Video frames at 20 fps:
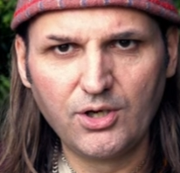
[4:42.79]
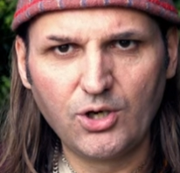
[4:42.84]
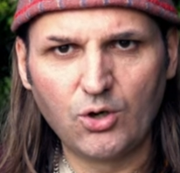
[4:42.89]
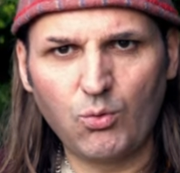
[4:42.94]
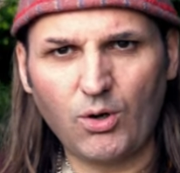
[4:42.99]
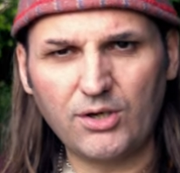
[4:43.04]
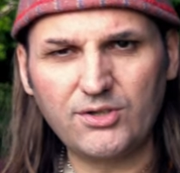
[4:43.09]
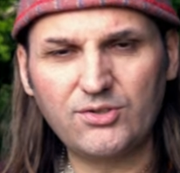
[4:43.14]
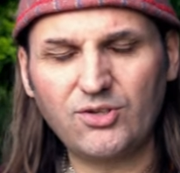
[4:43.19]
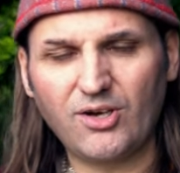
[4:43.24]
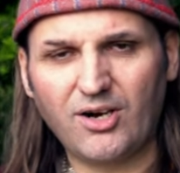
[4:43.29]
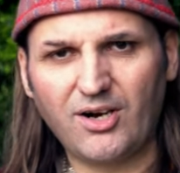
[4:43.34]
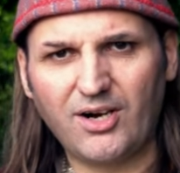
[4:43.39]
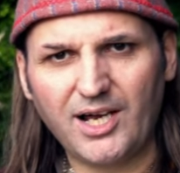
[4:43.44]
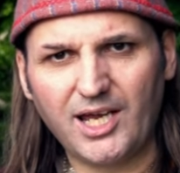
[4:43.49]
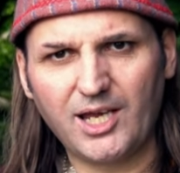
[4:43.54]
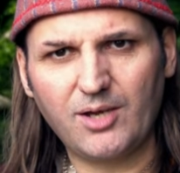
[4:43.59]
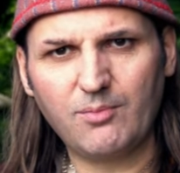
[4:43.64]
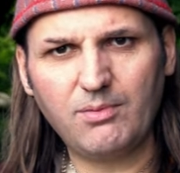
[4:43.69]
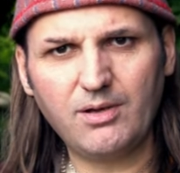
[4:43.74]
One
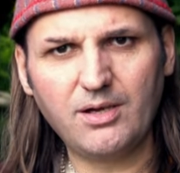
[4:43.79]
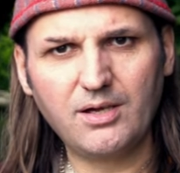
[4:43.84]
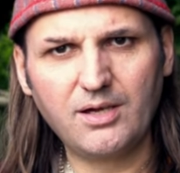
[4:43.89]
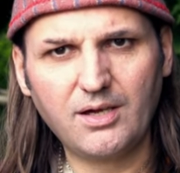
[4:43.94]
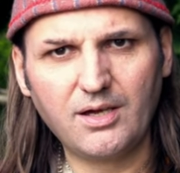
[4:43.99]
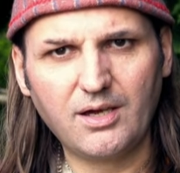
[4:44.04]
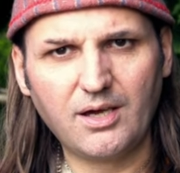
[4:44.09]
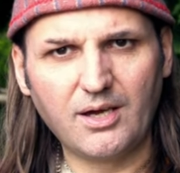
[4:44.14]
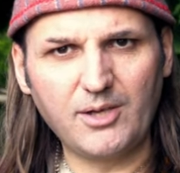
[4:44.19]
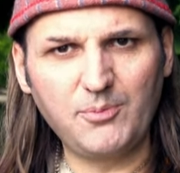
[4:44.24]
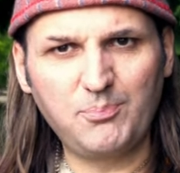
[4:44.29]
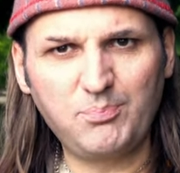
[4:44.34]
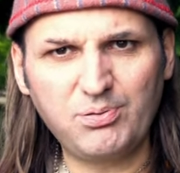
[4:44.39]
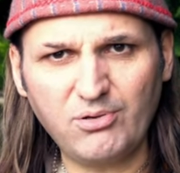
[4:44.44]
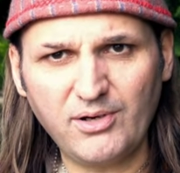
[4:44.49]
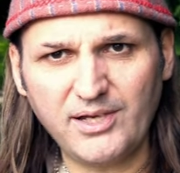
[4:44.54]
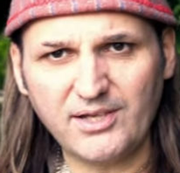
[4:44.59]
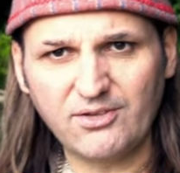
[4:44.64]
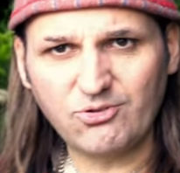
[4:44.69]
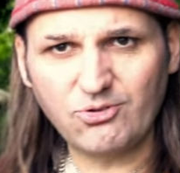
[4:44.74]
time, a
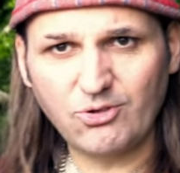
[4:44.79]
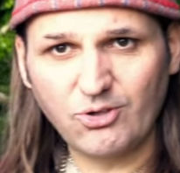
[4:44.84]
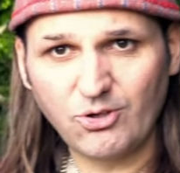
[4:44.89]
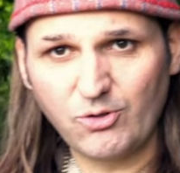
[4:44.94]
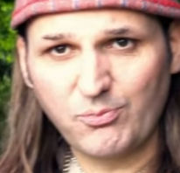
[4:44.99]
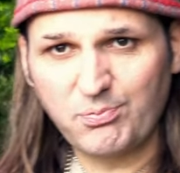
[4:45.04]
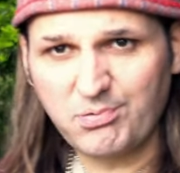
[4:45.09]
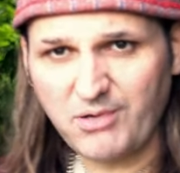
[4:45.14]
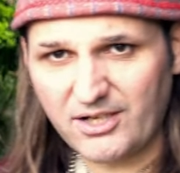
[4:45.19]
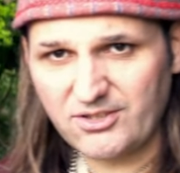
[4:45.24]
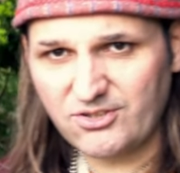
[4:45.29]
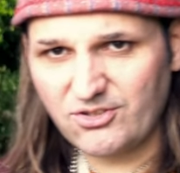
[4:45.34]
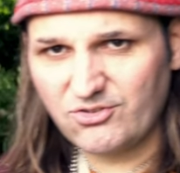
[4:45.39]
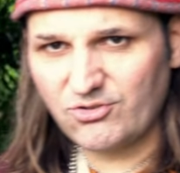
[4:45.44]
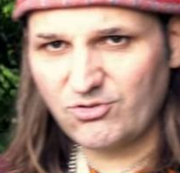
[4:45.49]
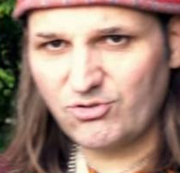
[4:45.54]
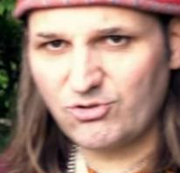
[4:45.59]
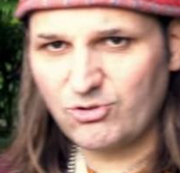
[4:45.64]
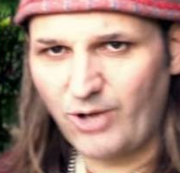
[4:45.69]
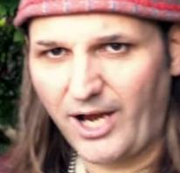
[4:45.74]
priest who practiced
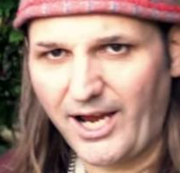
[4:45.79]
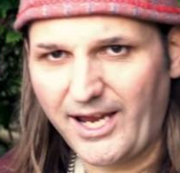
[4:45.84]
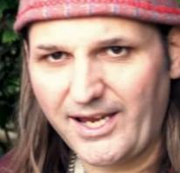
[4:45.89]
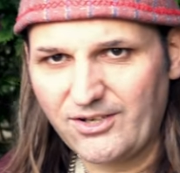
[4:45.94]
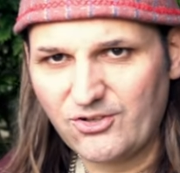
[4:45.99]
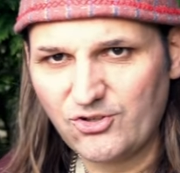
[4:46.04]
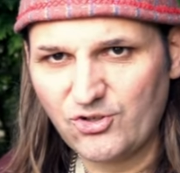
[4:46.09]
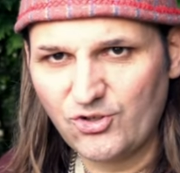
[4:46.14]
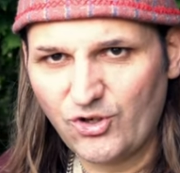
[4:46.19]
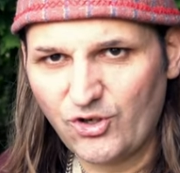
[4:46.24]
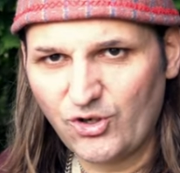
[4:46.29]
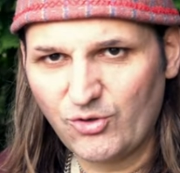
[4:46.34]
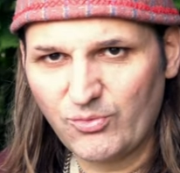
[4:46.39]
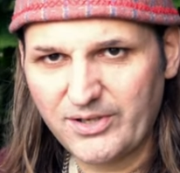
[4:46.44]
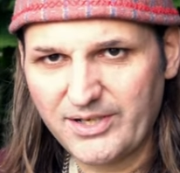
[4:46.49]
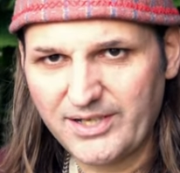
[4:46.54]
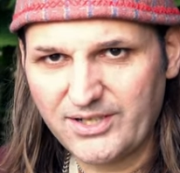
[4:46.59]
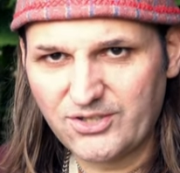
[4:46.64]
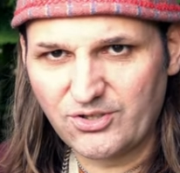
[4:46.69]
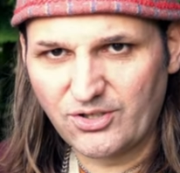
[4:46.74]
a strange new
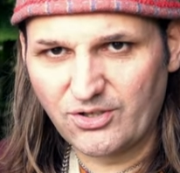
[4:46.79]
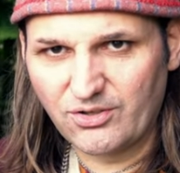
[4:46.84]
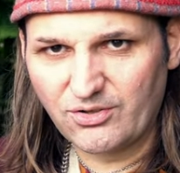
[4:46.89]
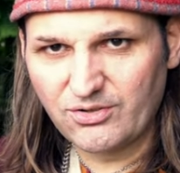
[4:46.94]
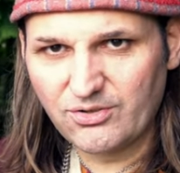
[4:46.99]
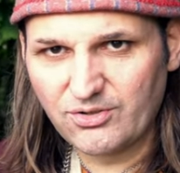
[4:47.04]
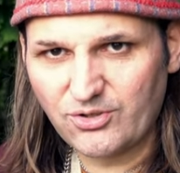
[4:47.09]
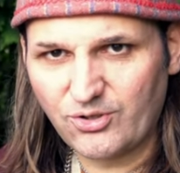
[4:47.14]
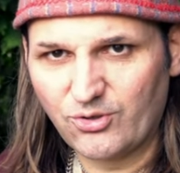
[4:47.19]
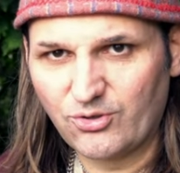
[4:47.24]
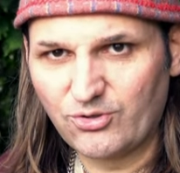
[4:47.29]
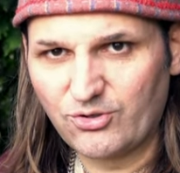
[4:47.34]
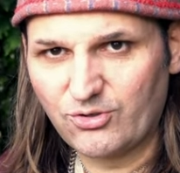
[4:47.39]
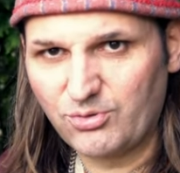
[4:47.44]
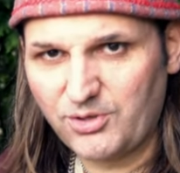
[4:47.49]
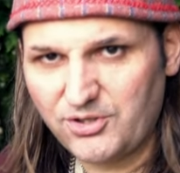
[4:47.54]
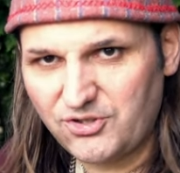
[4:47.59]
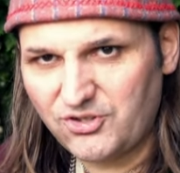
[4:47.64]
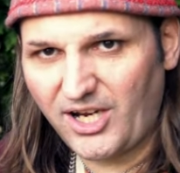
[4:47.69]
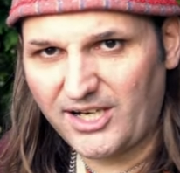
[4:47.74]
religion called
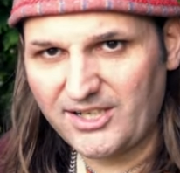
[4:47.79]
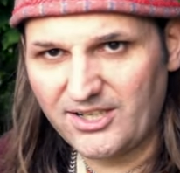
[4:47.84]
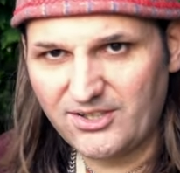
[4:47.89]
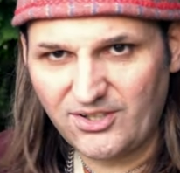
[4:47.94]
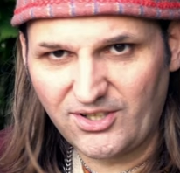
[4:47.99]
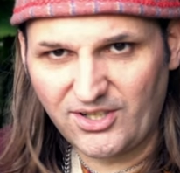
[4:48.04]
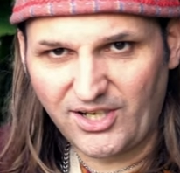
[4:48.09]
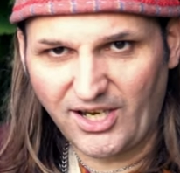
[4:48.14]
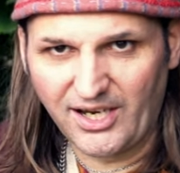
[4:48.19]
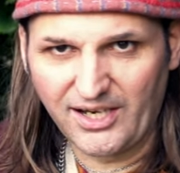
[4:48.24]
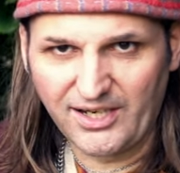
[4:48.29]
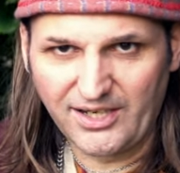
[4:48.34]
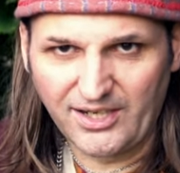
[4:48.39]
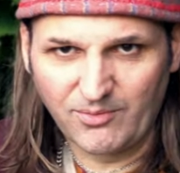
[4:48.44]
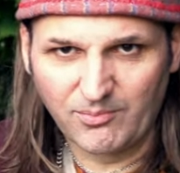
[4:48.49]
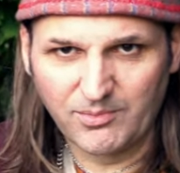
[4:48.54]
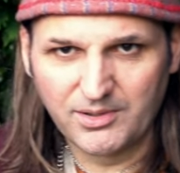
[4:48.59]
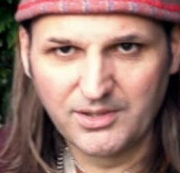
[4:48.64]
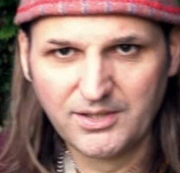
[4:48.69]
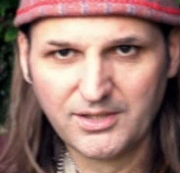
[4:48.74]
Christianity
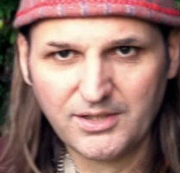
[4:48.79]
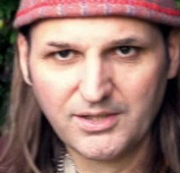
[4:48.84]
came,